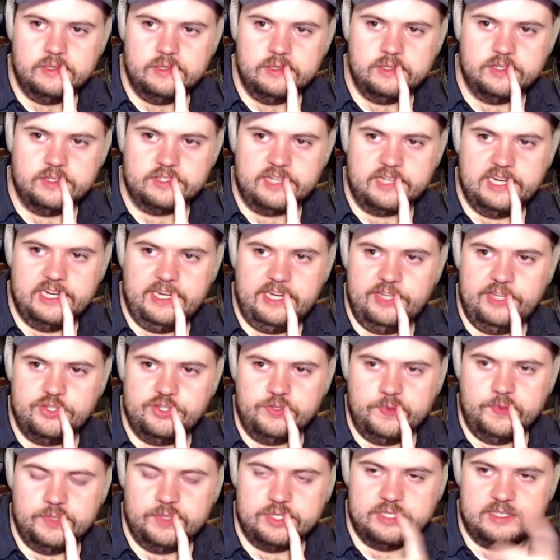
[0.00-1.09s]
There's I Need
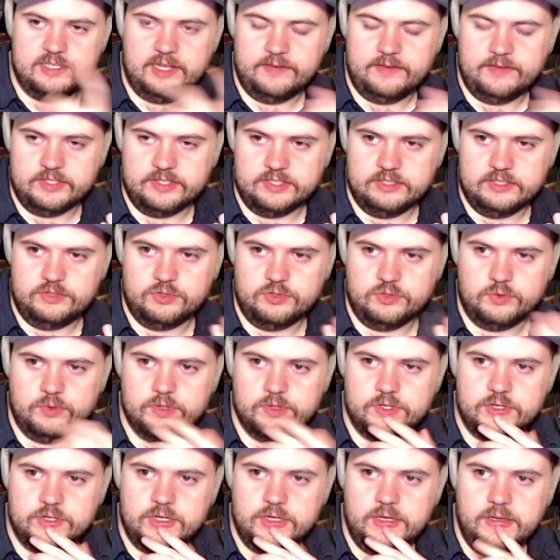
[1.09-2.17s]
You, which is obviously
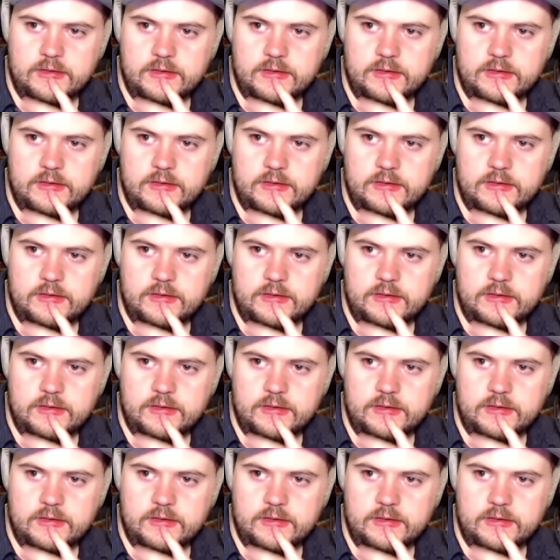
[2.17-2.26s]
George.